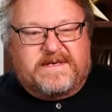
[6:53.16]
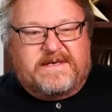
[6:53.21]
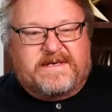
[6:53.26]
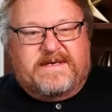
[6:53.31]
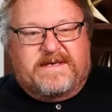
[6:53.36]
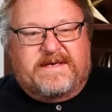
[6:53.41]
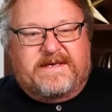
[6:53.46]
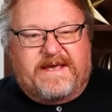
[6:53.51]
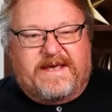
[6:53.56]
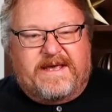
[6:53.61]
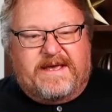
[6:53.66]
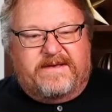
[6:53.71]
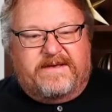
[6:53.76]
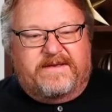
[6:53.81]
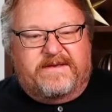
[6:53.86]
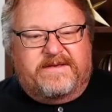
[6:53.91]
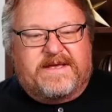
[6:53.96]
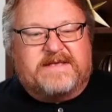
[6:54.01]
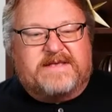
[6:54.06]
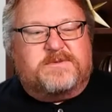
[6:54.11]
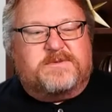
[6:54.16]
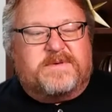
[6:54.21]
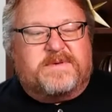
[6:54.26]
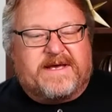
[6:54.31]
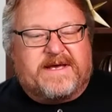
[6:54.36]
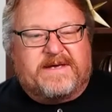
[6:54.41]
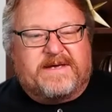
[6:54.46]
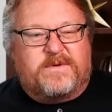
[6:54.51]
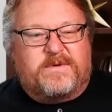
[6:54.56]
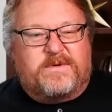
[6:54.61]
And that's what
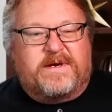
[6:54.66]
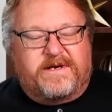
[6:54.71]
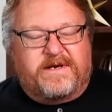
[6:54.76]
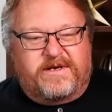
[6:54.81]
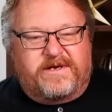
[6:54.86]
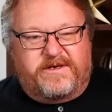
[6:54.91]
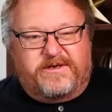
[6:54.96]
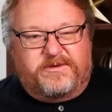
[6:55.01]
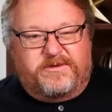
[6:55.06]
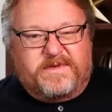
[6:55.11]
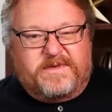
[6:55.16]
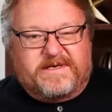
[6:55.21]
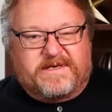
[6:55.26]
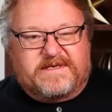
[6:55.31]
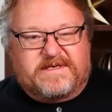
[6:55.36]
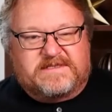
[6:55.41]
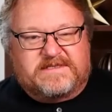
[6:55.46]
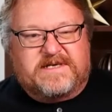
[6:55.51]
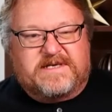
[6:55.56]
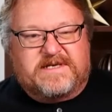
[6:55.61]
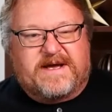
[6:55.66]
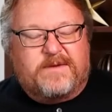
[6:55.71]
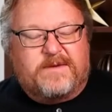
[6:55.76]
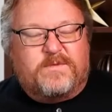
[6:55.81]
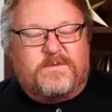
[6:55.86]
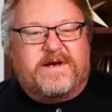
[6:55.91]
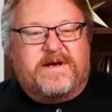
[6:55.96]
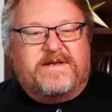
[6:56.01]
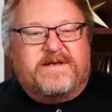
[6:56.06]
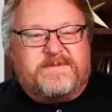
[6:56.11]
I wanted to do because I
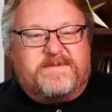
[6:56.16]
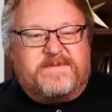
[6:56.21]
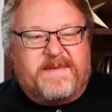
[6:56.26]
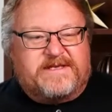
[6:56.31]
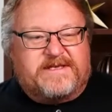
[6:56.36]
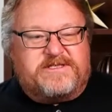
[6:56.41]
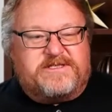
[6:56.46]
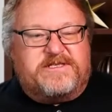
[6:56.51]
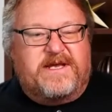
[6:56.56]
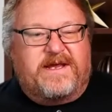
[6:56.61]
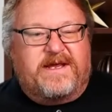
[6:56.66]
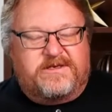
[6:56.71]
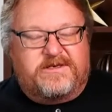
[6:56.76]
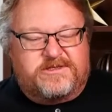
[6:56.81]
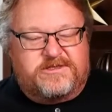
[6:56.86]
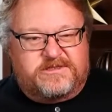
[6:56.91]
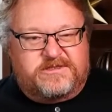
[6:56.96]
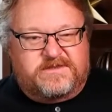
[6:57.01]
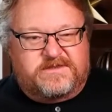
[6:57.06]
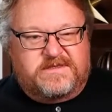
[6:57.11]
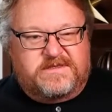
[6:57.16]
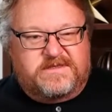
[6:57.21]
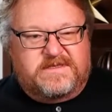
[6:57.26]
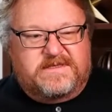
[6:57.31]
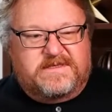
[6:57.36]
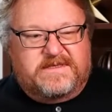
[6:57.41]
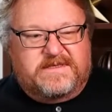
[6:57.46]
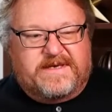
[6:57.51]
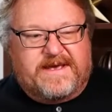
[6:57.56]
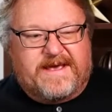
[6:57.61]
wanted to make a change
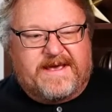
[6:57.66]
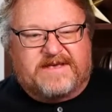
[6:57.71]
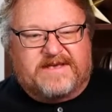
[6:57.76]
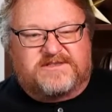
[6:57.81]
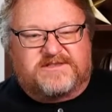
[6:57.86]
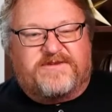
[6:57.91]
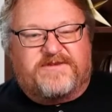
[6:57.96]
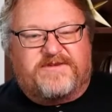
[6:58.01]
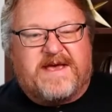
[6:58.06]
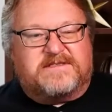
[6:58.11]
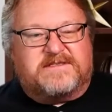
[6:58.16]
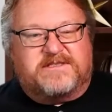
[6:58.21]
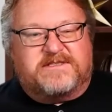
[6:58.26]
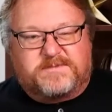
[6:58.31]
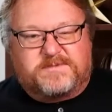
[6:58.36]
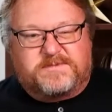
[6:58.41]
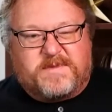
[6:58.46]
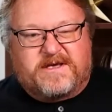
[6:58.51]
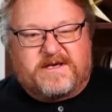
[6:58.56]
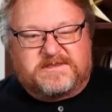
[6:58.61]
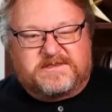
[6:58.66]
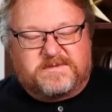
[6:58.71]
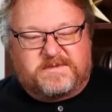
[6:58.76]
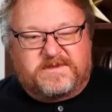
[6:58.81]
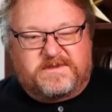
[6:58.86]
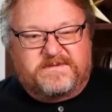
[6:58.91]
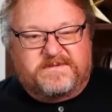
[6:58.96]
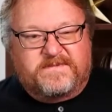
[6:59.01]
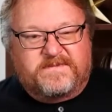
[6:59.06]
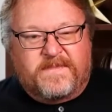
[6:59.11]
as fast as
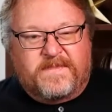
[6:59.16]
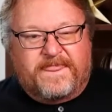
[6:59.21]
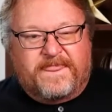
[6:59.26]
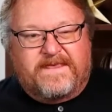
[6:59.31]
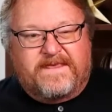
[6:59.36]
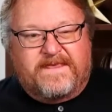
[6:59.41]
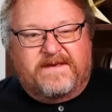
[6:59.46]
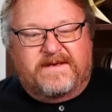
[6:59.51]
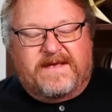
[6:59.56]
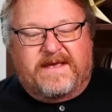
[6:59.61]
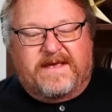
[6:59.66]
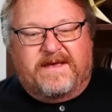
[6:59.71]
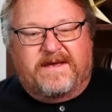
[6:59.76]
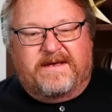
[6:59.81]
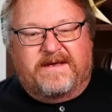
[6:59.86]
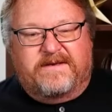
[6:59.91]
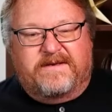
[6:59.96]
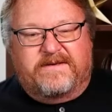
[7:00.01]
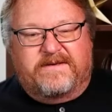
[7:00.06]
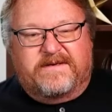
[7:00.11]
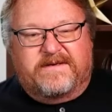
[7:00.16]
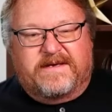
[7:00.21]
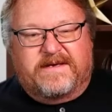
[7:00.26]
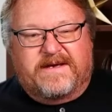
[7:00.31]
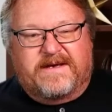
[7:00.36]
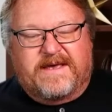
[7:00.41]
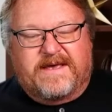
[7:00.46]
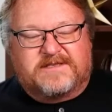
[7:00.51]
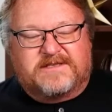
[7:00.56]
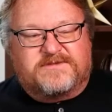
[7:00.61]
possible. And
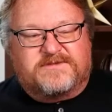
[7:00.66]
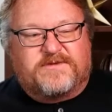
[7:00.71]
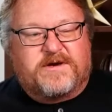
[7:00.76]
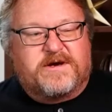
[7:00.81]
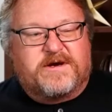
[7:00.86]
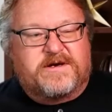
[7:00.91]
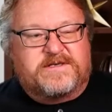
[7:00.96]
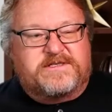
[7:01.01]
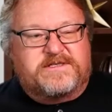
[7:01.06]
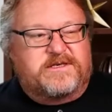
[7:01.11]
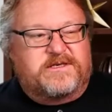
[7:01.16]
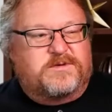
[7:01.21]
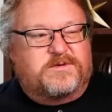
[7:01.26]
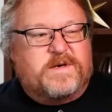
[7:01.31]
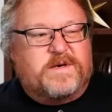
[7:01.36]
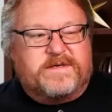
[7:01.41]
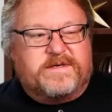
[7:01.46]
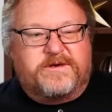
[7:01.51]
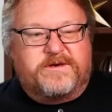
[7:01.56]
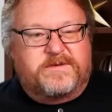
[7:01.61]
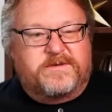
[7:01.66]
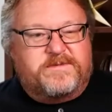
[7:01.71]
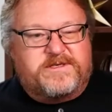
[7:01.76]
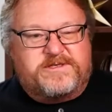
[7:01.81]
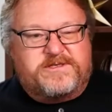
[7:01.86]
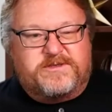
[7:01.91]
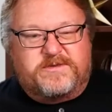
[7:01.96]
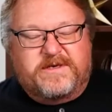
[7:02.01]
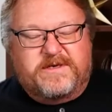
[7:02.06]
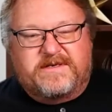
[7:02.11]
as far as, you know, what group to
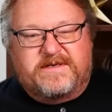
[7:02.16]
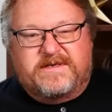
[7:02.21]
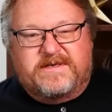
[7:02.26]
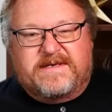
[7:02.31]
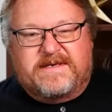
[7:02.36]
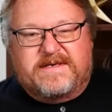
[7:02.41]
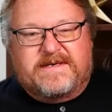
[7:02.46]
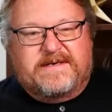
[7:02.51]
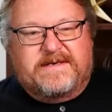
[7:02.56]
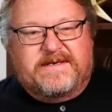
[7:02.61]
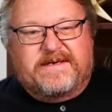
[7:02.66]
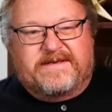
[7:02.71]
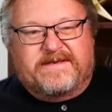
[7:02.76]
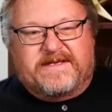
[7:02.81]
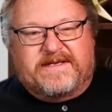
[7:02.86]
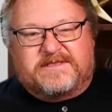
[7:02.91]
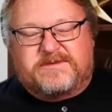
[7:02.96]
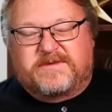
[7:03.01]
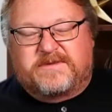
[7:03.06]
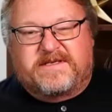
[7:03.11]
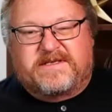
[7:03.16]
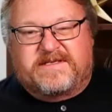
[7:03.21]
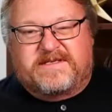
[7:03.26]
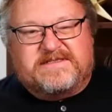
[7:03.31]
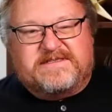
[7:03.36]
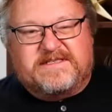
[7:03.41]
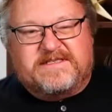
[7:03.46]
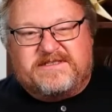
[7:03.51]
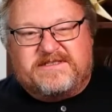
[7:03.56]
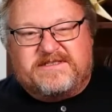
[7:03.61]
join, that's really the
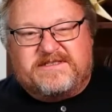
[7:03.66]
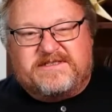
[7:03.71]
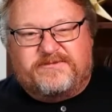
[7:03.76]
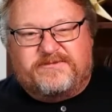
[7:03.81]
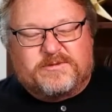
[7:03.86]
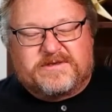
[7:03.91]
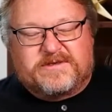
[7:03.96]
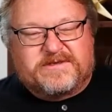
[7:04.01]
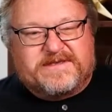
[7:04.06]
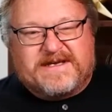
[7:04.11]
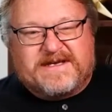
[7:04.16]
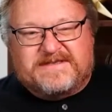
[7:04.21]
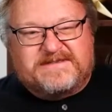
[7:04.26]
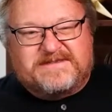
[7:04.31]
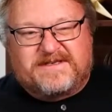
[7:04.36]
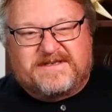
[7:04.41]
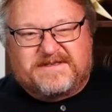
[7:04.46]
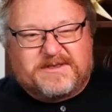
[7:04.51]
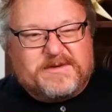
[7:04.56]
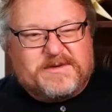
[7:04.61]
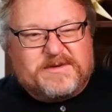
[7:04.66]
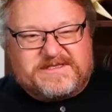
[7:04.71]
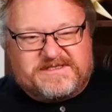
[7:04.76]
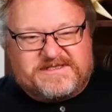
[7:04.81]
$64,000 question,